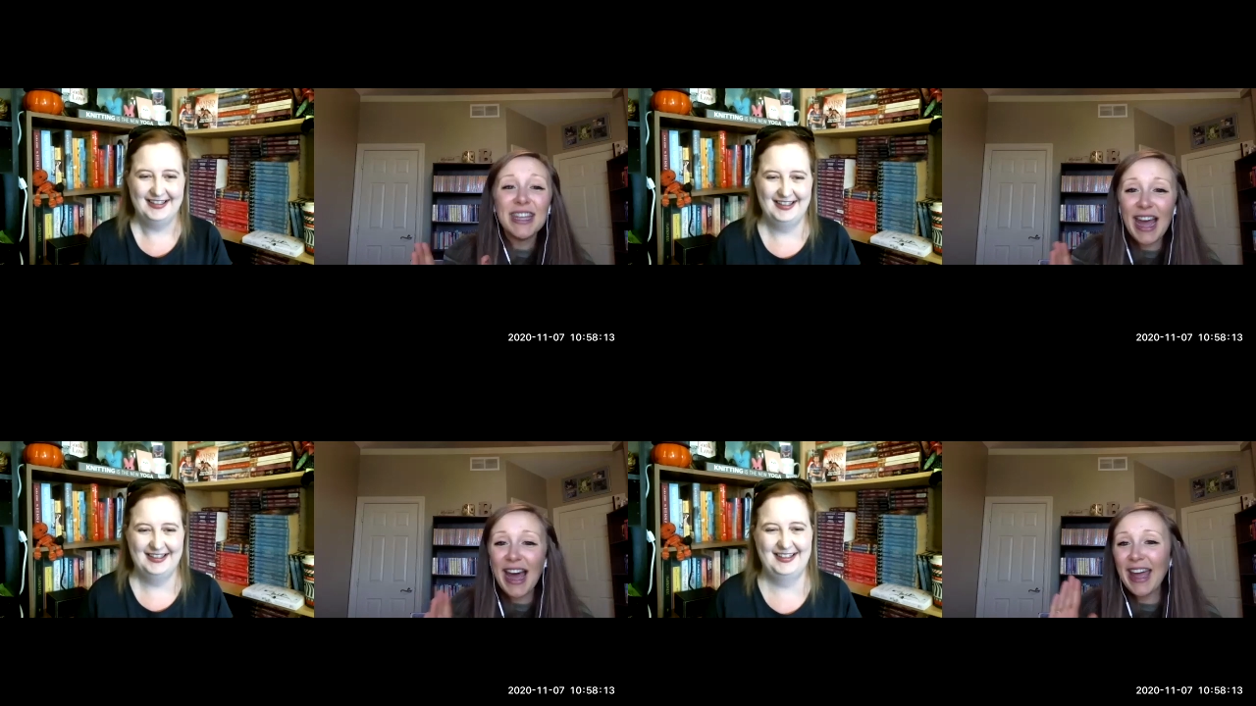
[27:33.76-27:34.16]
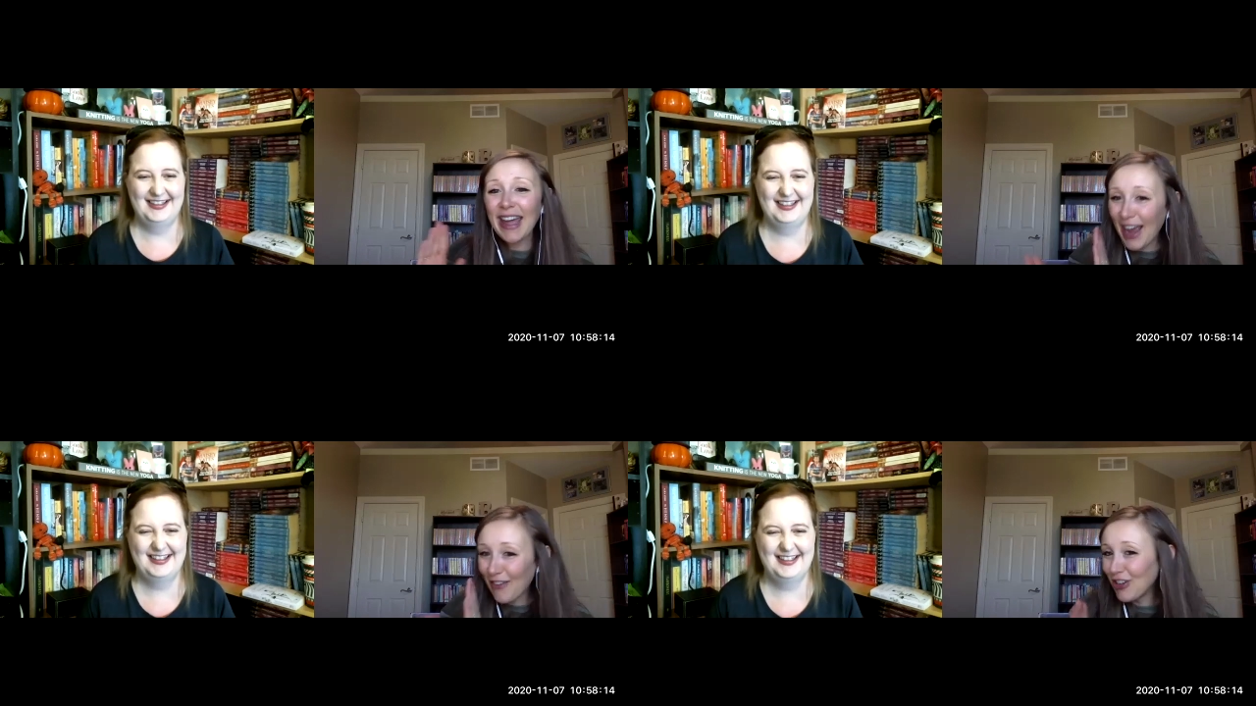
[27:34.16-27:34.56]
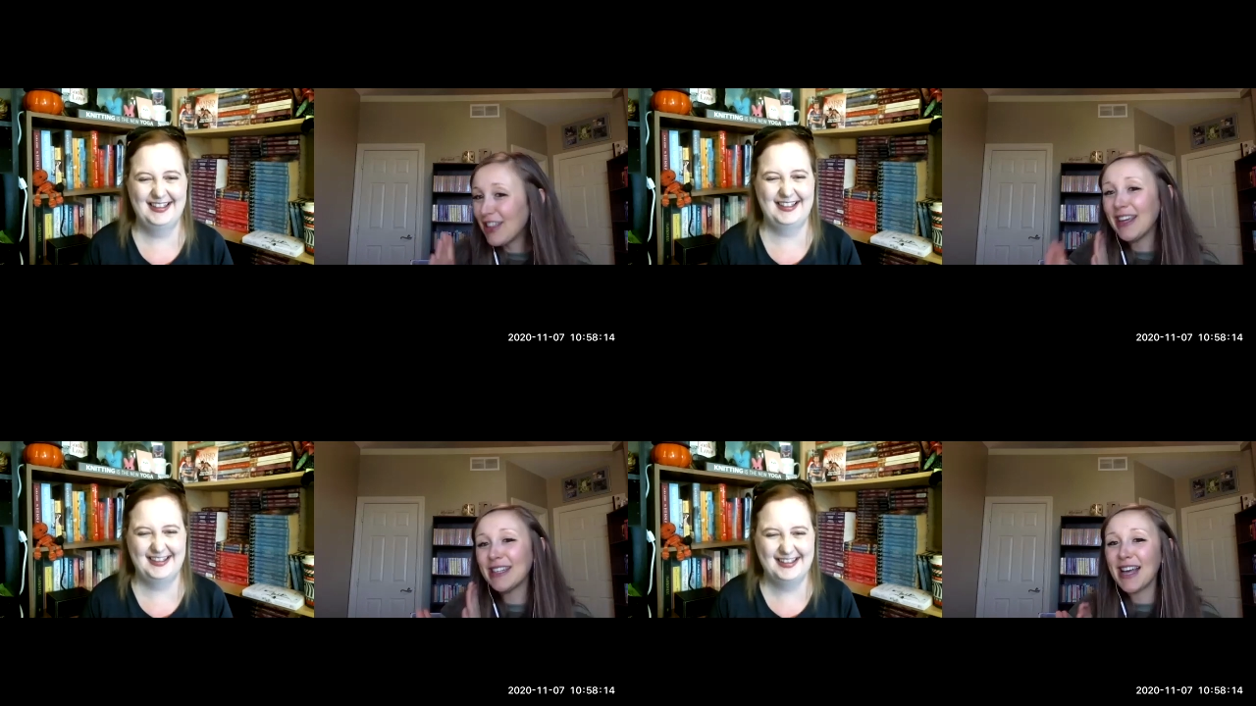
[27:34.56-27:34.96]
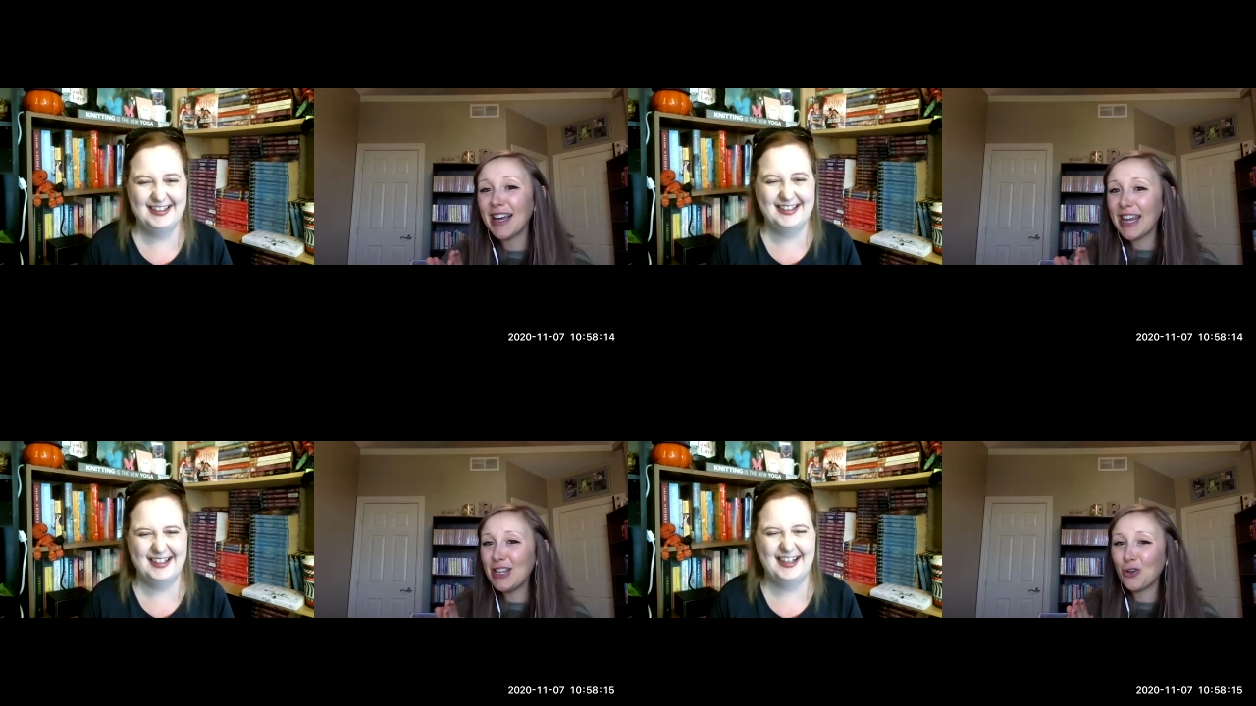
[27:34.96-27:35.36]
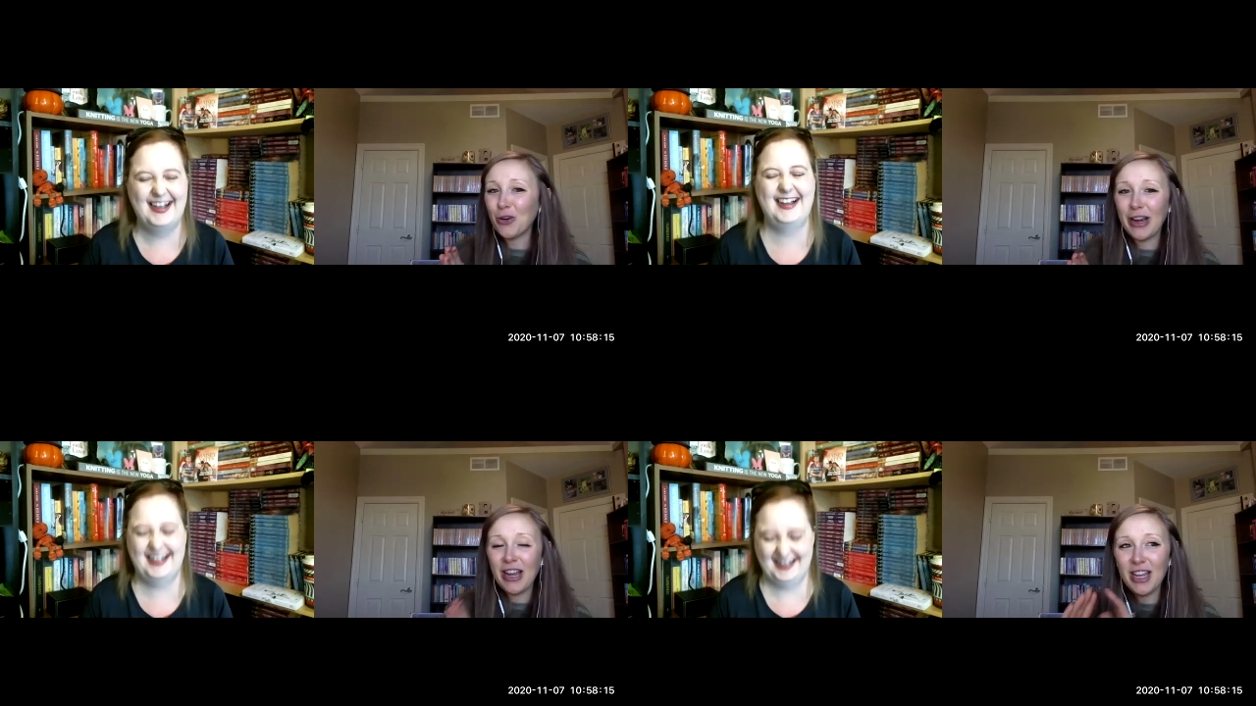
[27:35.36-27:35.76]
Speaker 1: yeah, and everything is hunky
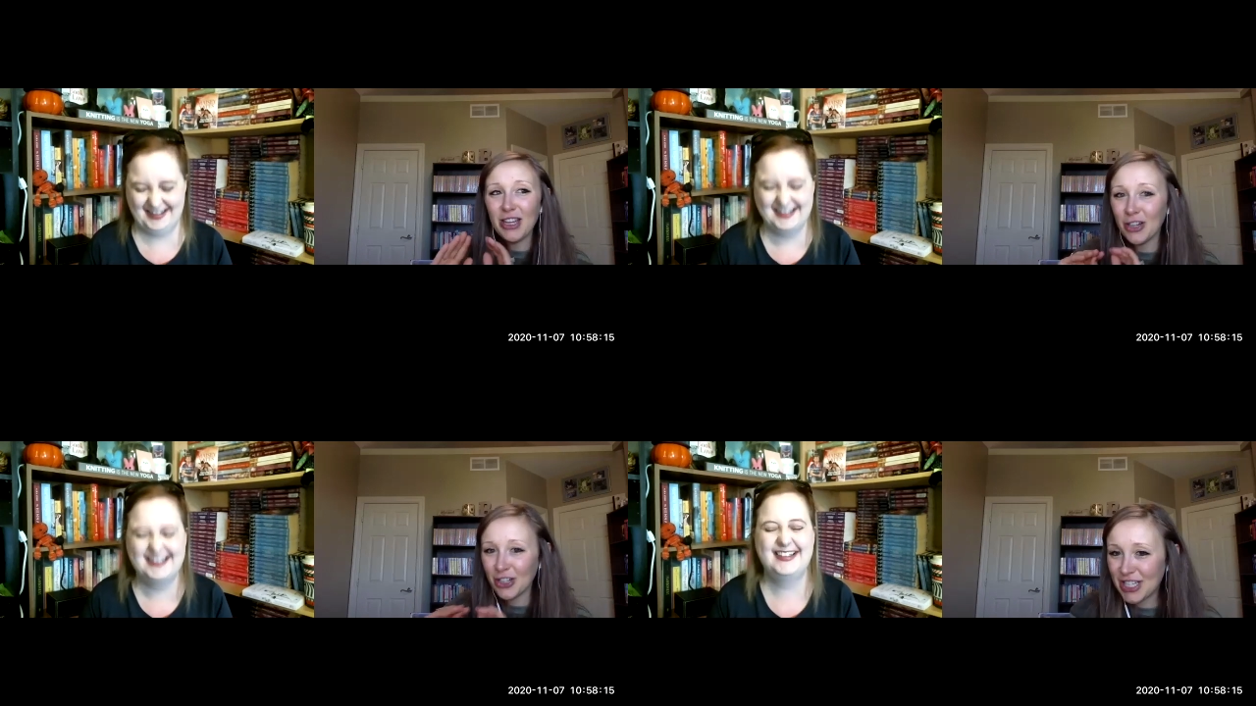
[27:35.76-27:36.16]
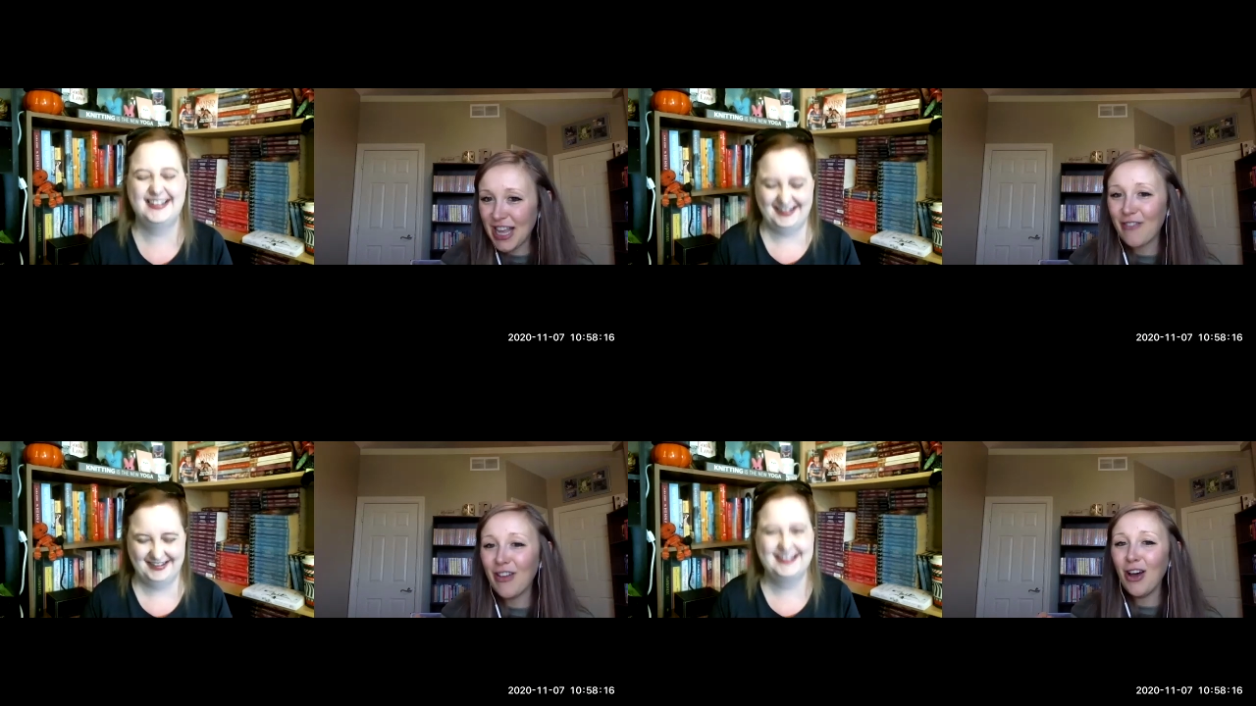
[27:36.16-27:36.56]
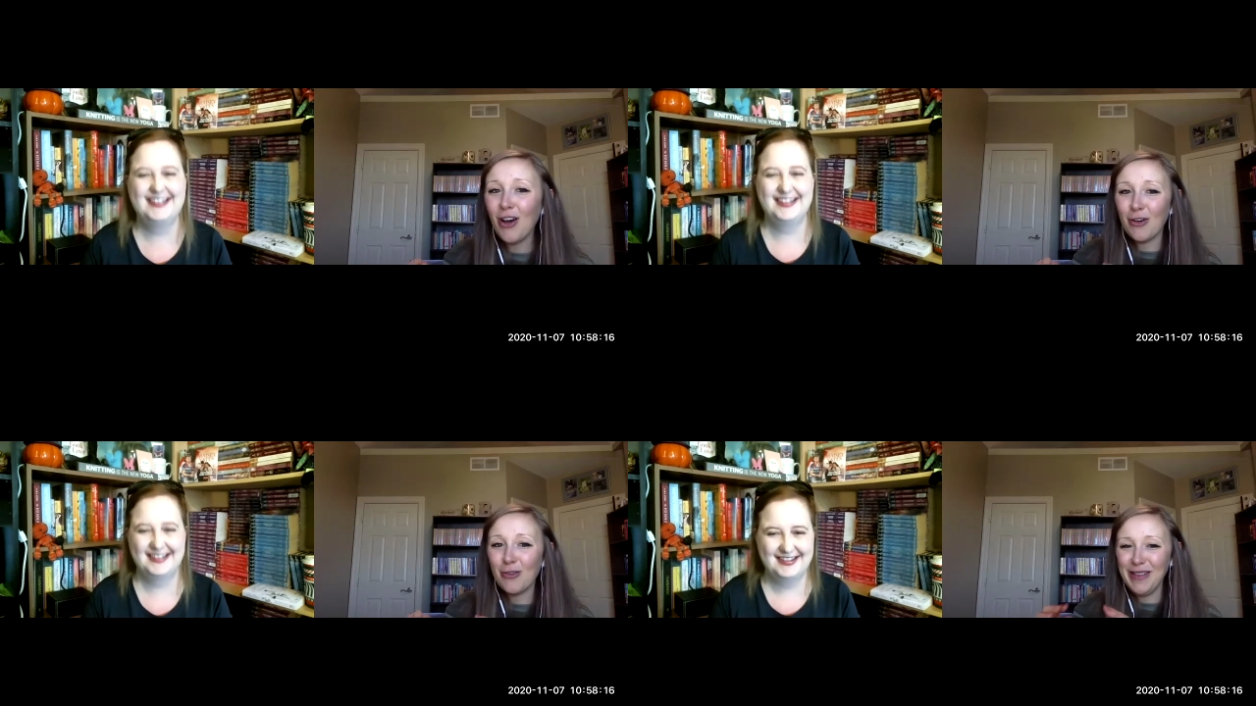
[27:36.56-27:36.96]
dory. You're safe at home.